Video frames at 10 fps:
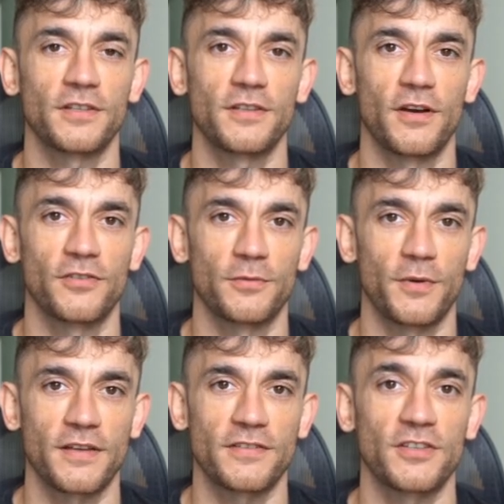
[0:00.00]
You can
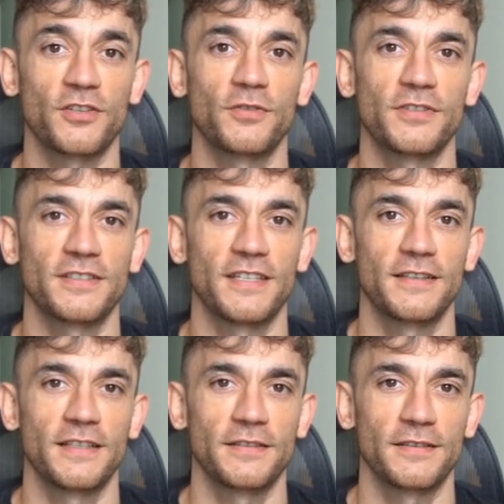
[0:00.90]
customize security
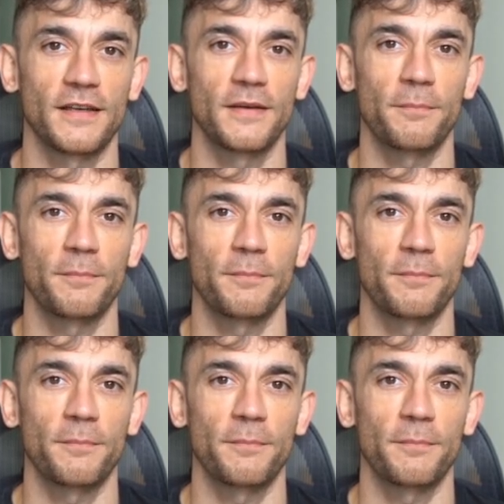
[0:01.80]
settings